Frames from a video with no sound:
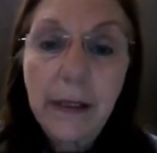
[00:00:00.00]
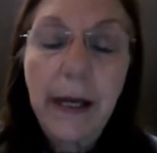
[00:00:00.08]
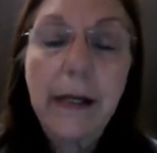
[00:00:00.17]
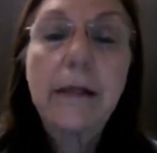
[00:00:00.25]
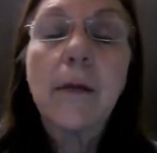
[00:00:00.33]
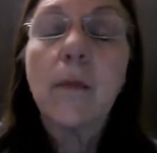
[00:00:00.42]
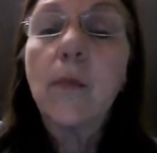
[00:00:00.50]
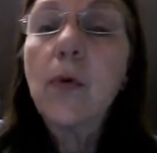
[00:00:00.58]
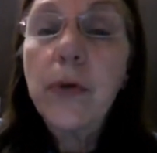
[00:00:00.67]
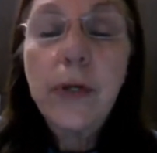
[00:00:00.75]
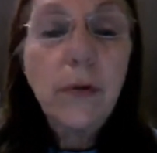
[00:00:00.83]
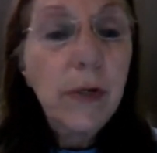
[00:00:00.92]
And the
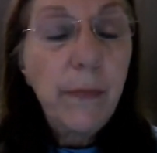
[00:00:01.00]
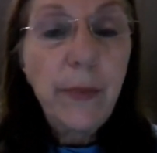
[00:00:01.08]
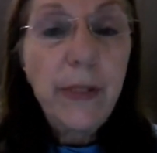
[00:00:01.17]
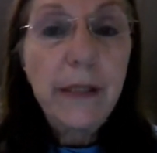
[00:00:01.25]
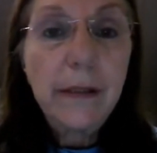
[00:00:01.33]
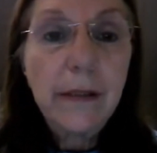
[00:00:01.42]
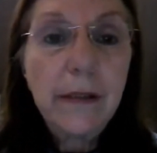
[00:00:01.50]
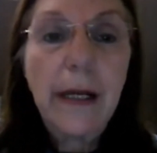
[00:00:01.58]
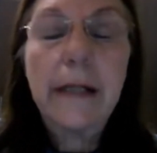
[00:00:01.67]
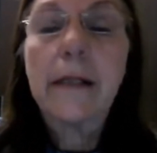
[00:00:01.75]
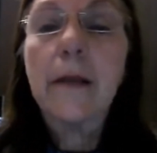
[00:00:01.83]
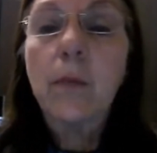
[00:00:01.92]
more you repeat it
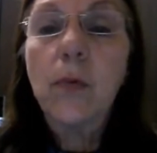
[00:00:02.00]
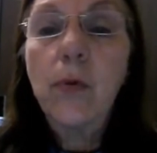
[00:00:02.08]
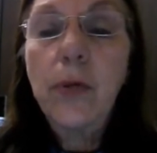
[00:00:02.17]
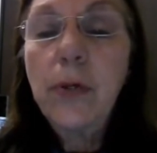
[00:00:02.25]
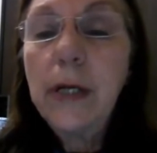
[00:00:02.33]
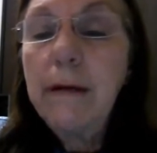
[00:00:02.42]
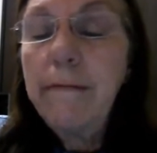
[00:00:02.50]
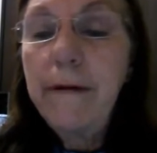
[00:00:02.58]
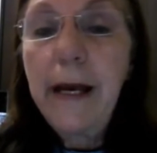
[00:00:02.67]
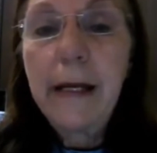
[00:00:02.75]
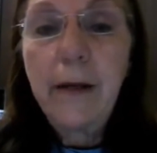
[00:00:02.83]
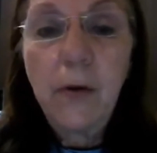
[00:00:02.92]
and the more you give
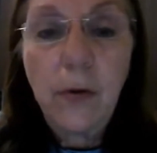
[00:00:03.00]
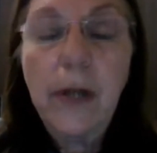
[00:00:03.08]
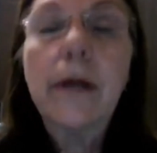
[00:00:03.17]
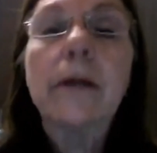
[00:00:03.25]
value,